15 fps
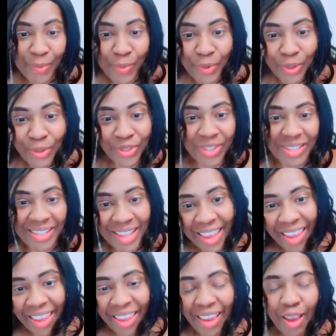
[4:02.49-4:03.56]
want to
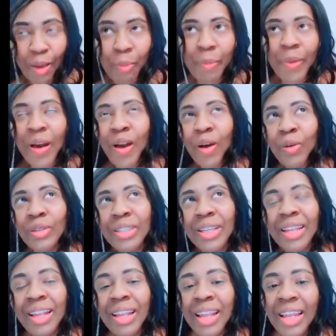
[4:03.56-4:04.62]
say about
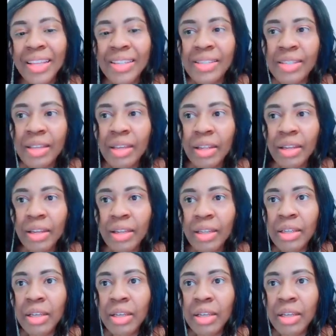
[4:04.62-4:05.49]
lighting.